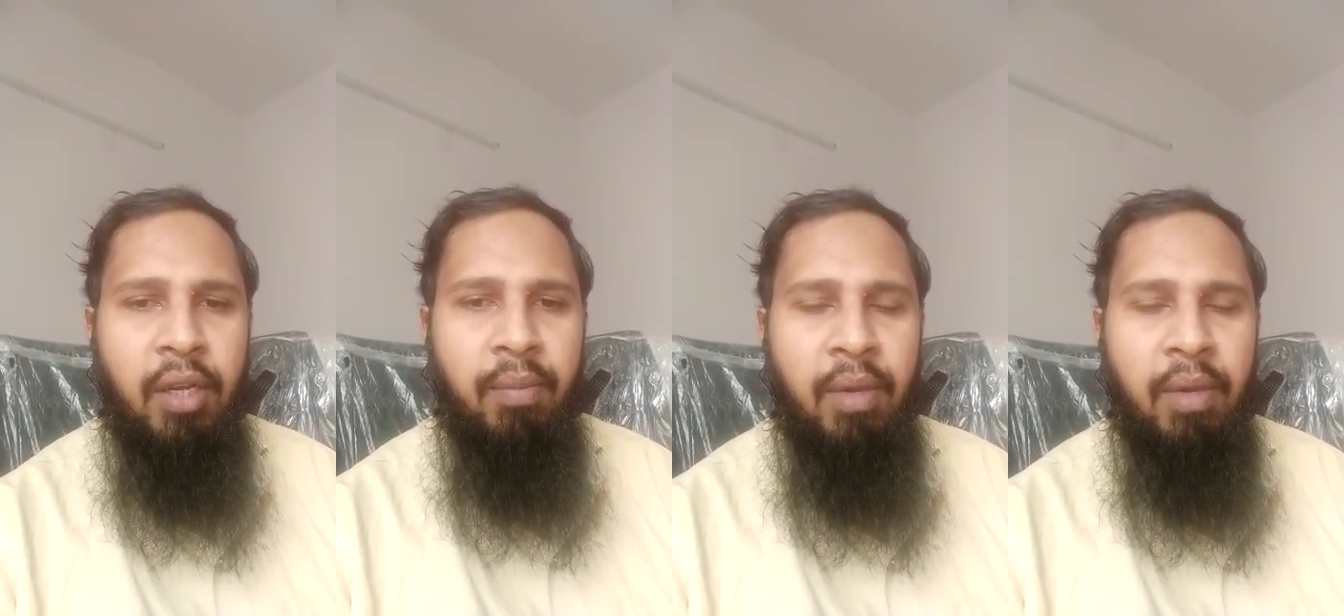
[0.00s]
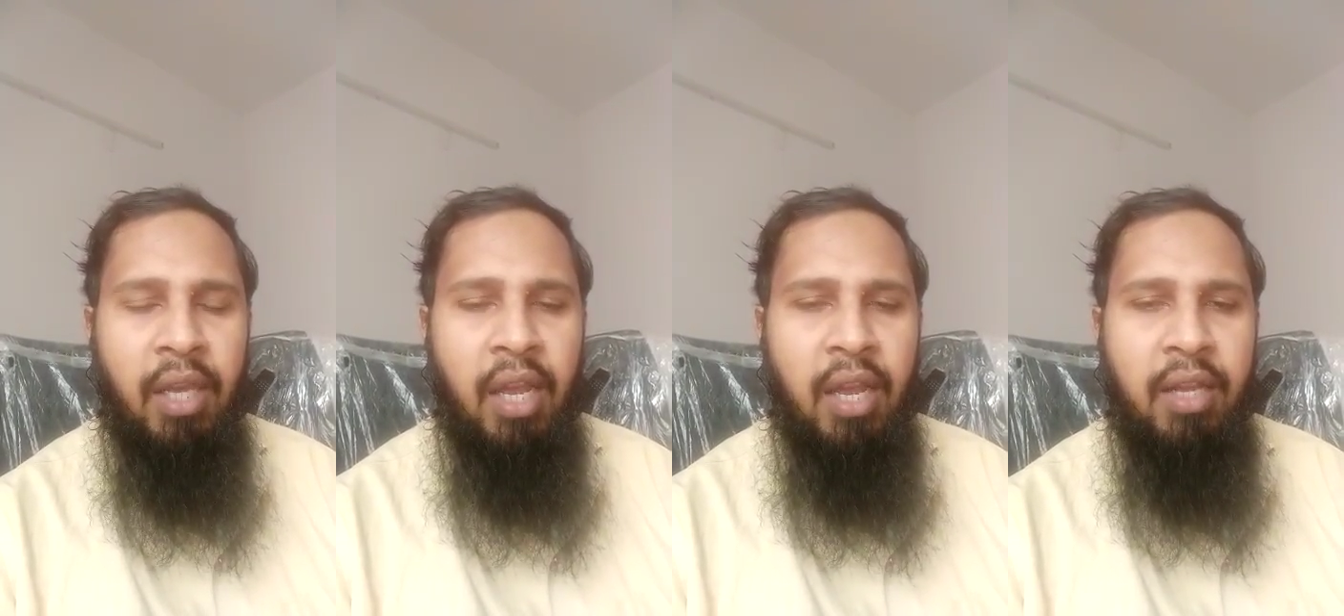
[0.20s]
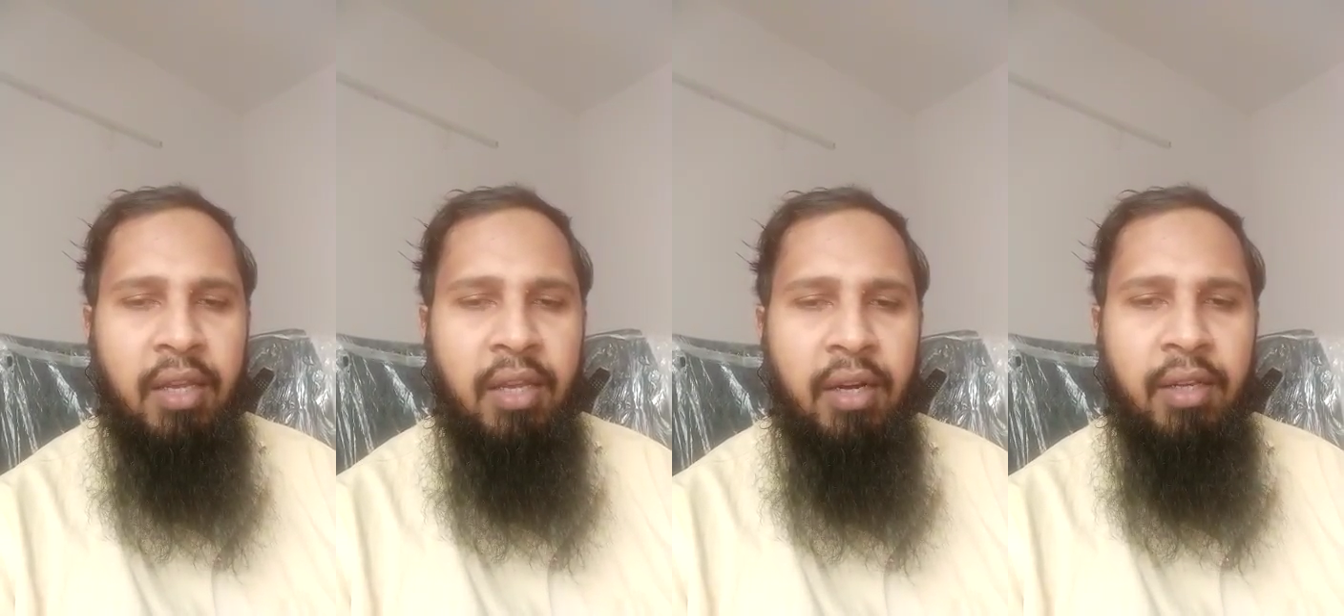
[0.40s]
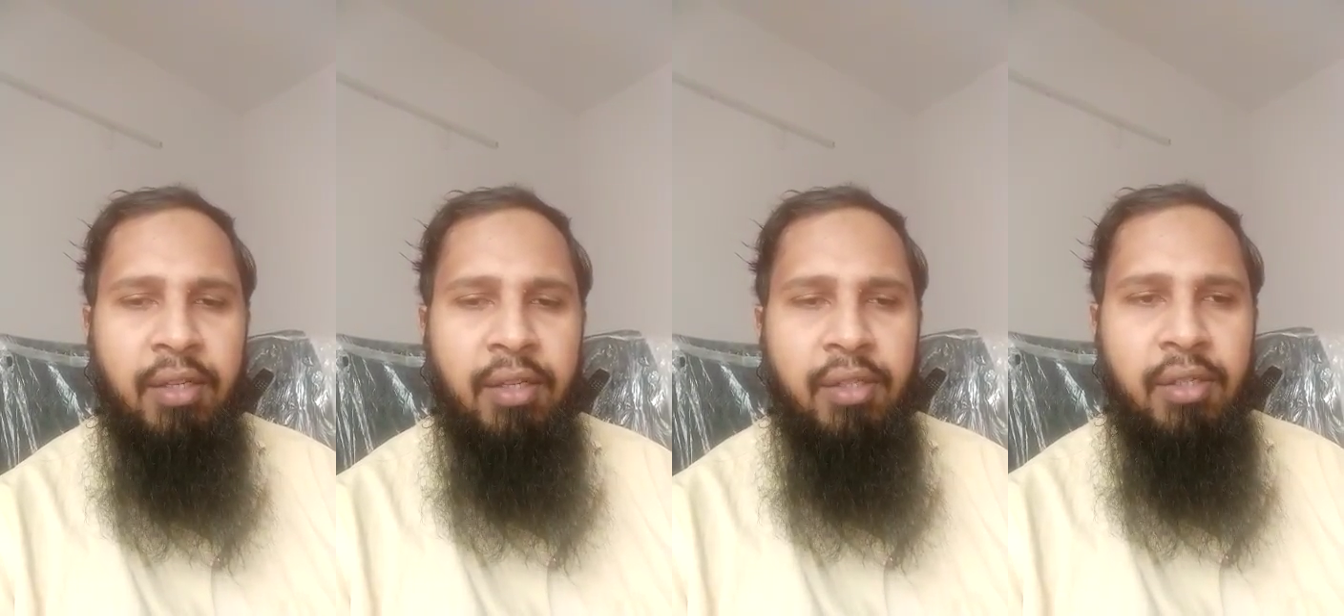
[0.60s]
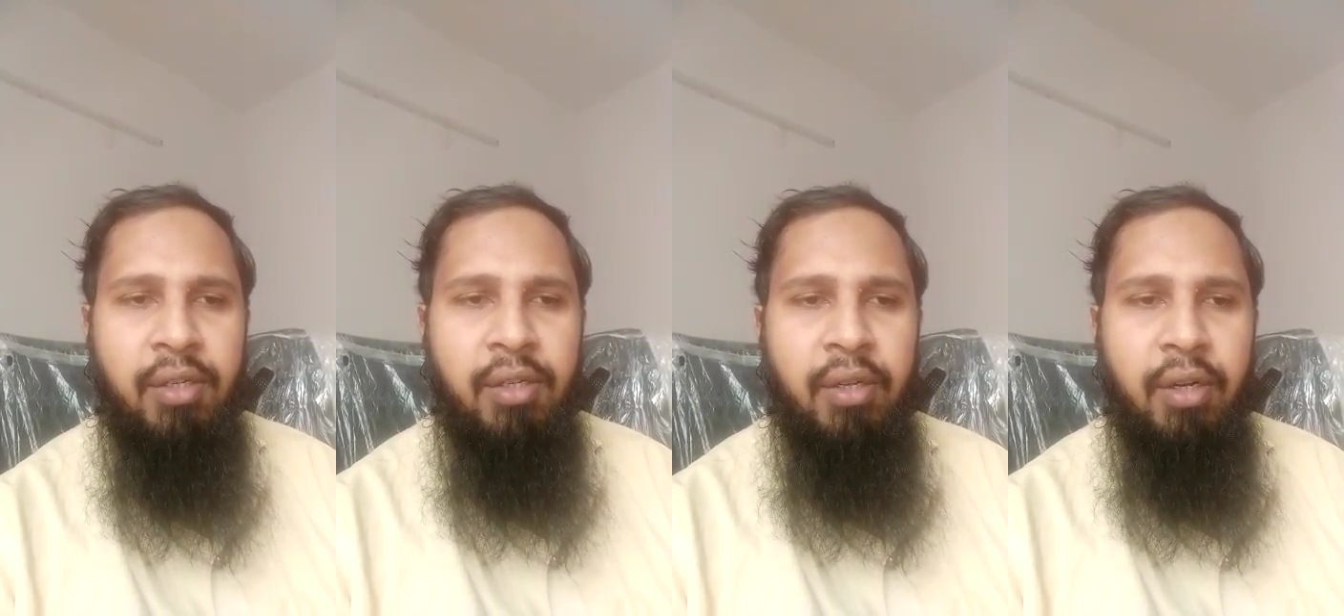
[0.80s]
in mechanical
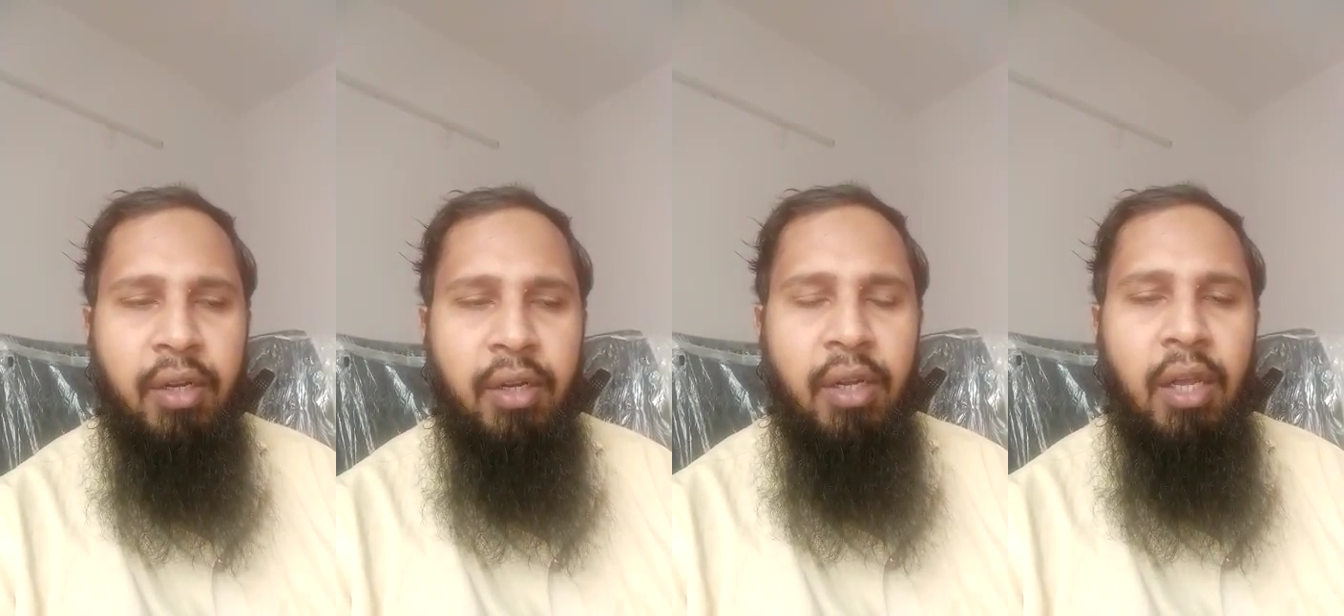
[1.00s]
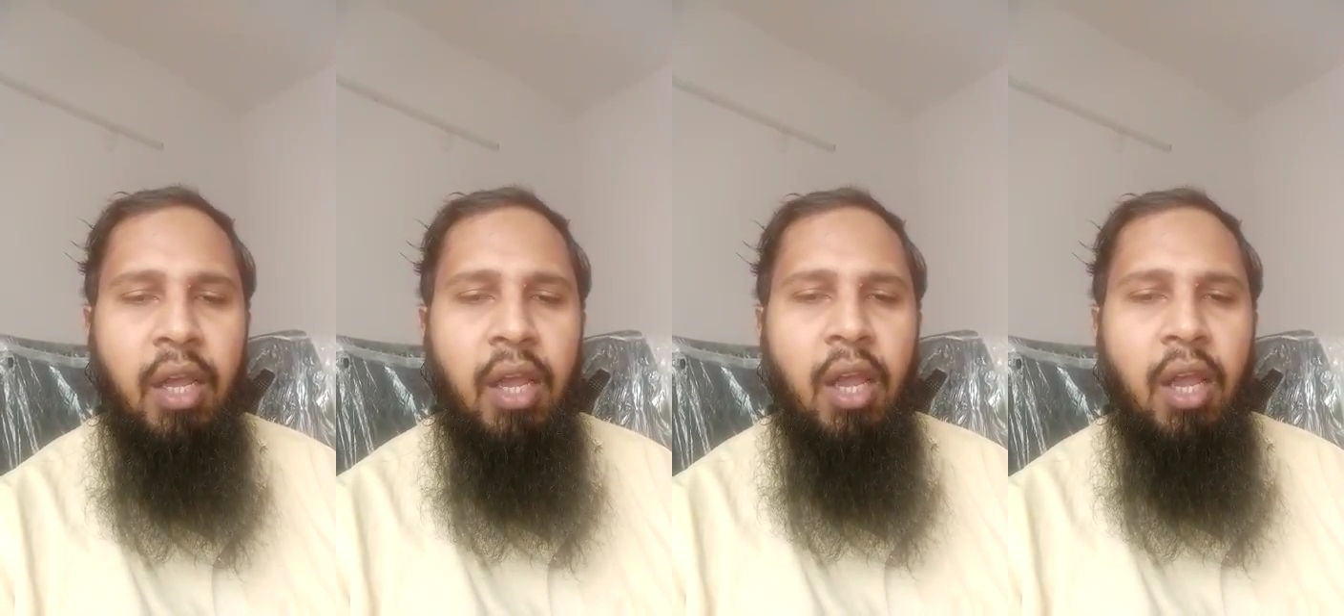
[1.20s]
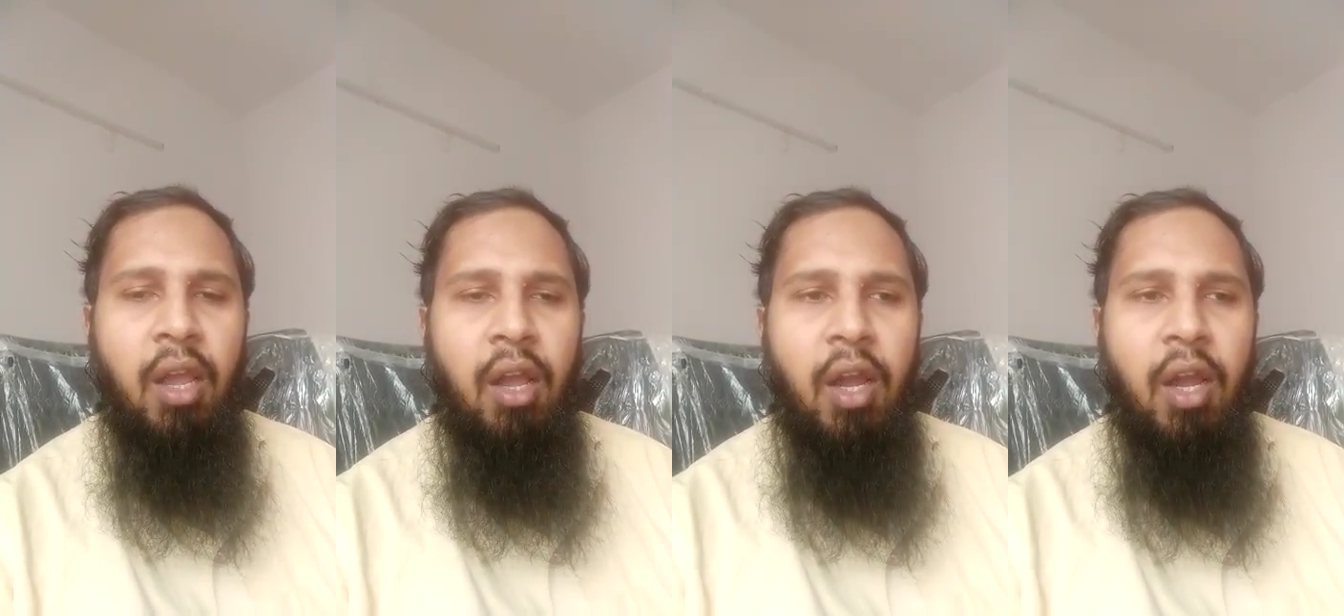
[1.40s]
engineering.